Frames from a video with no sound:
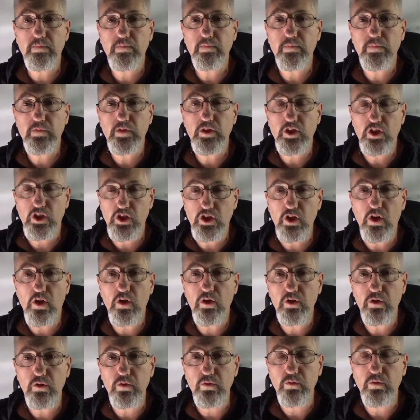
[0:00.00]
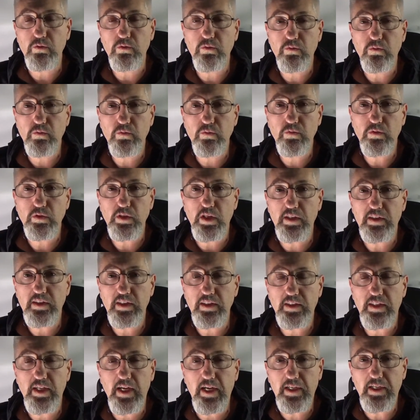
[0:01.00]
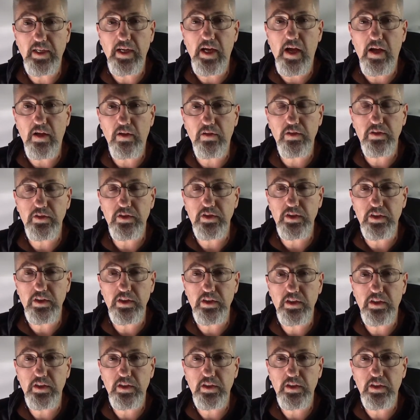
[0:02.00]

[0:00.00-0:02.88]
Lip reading: to show you that the technology